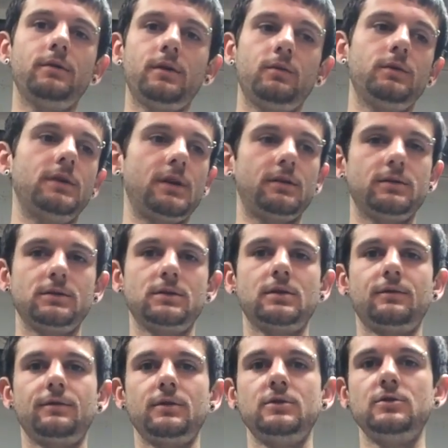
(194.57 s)
They would take the
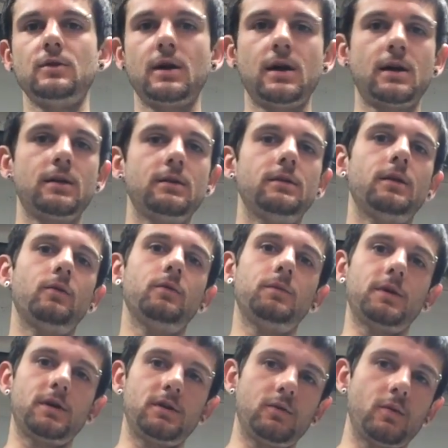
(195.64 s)
stuff that you had and they would
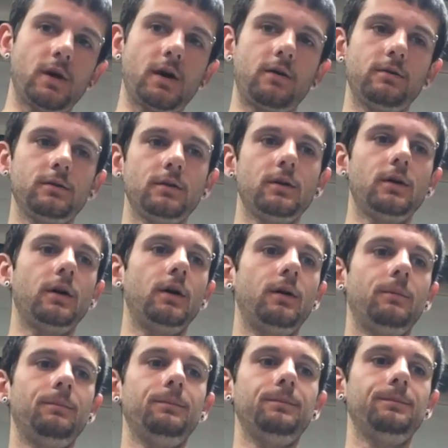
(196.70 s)
pay you out.
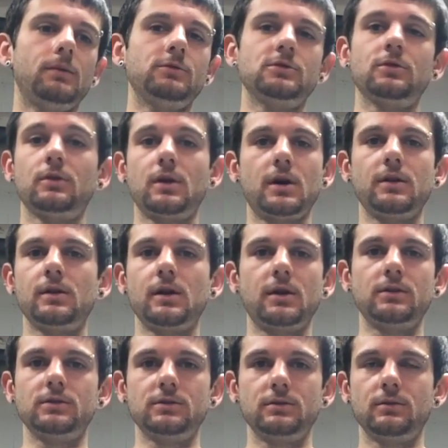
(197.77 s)
I'm sure a lot of you
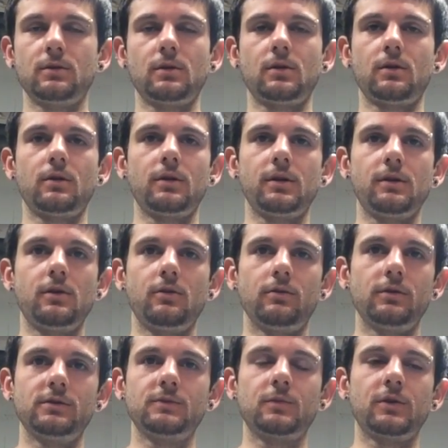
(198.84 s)
guys already know
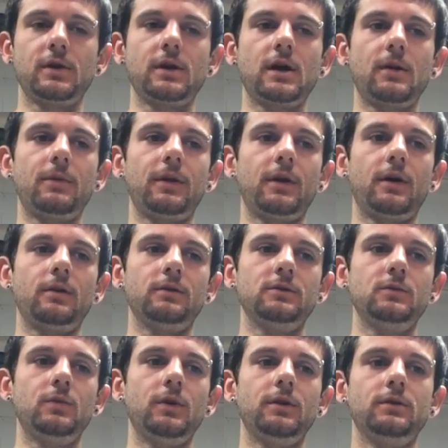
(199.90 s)
this, pretty common
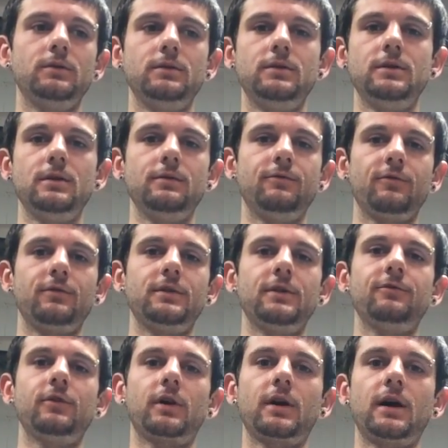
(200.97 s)
knowledge, but
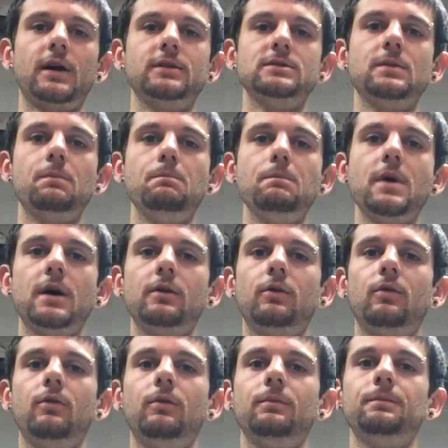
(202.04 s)
different kinds of
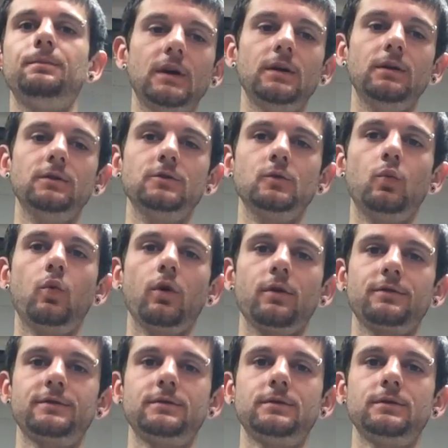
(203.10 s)
metal is
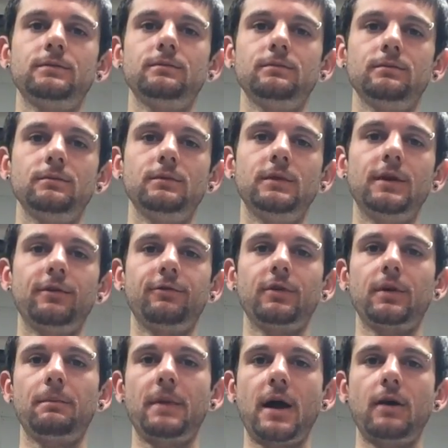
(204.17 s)
worth
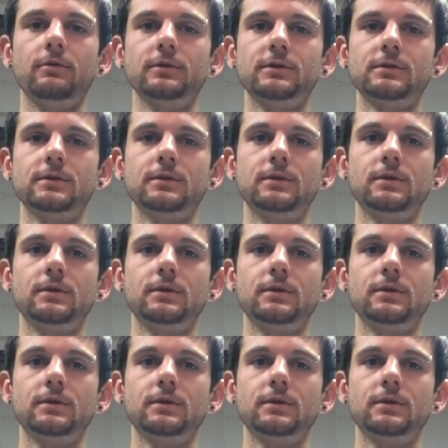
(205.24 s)
different amounts.